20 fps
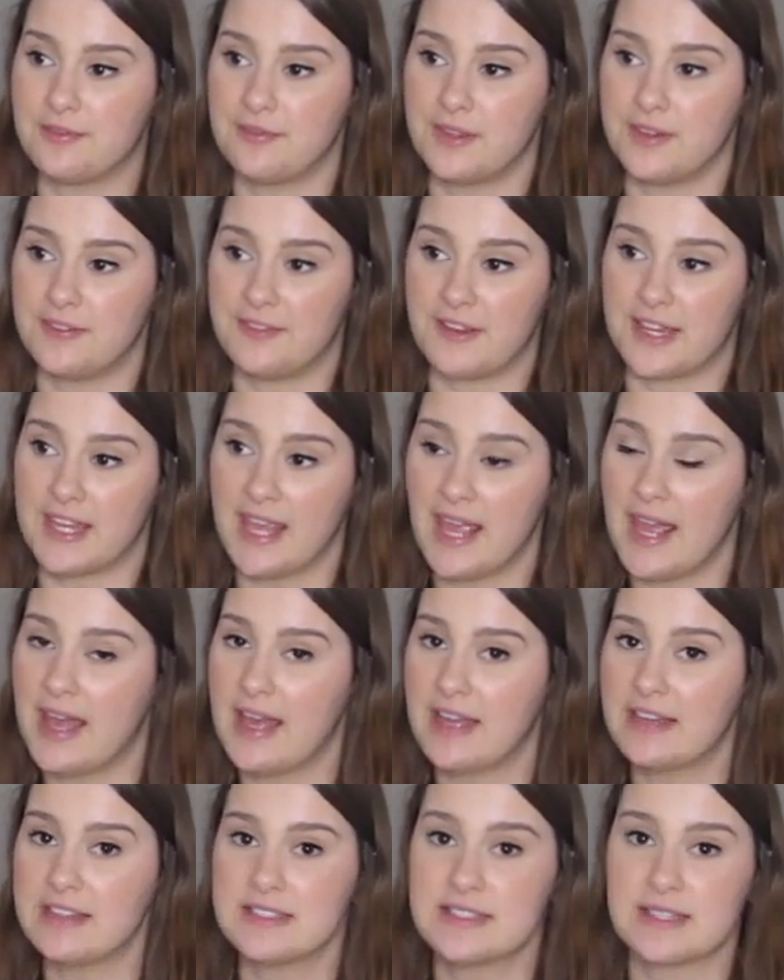If I
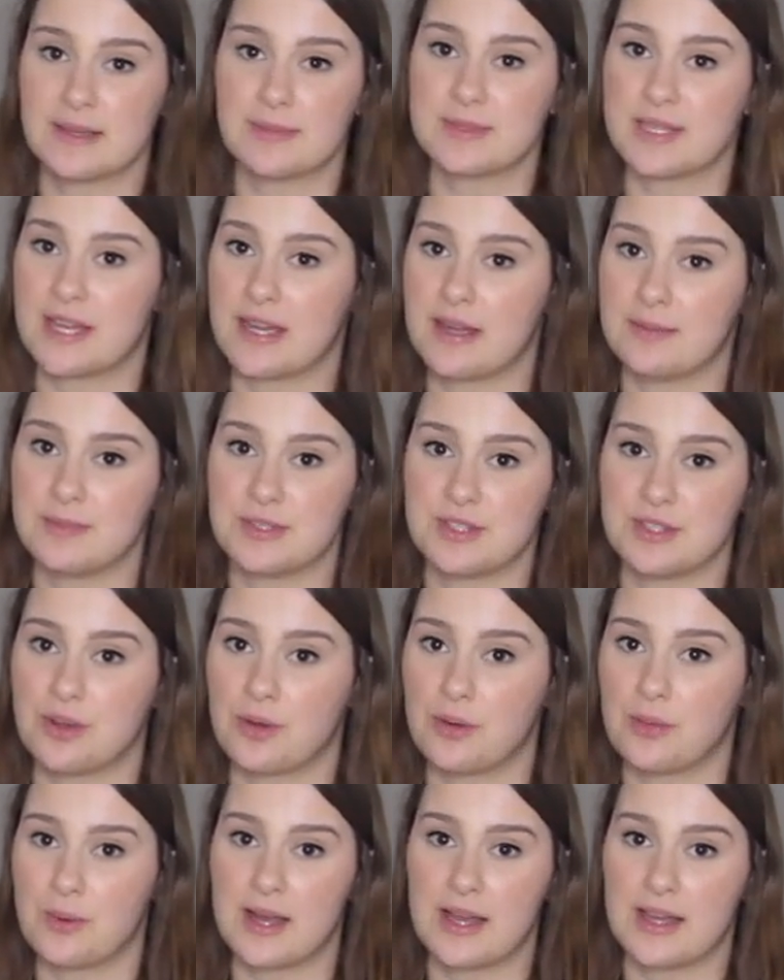can, sometimes, you
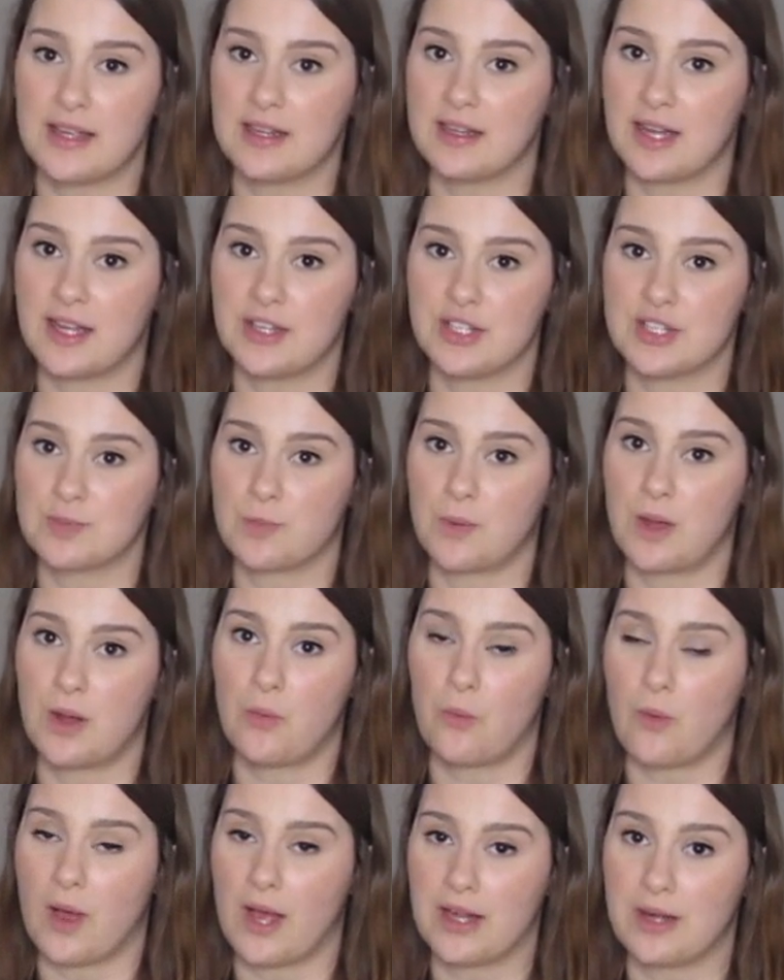know what, I just
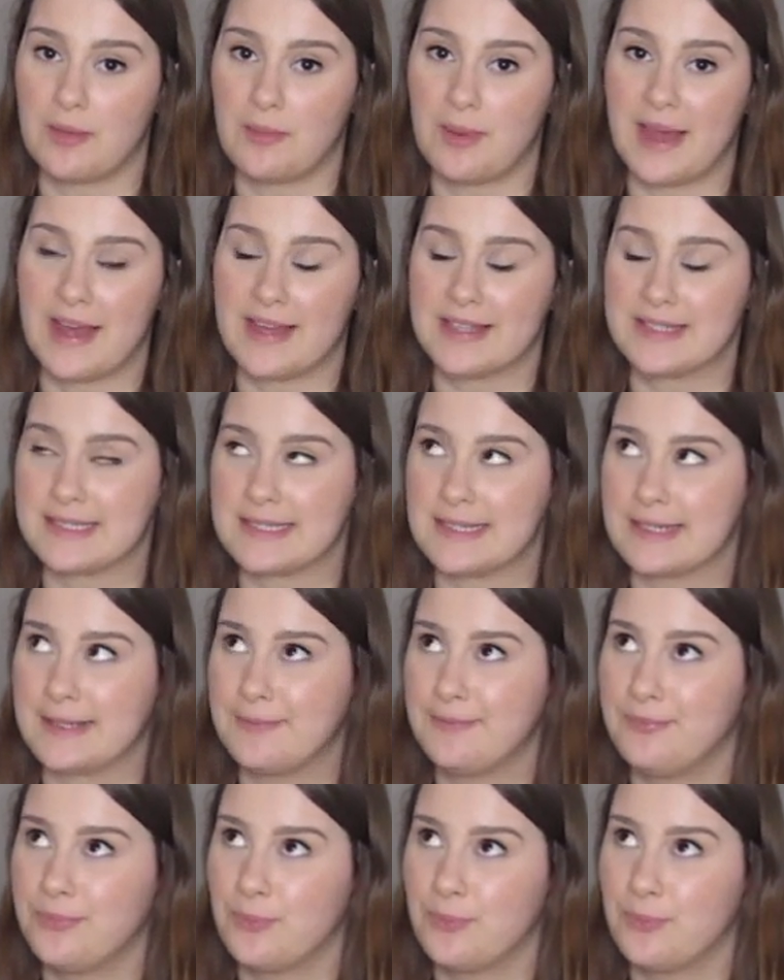want wine and pasta.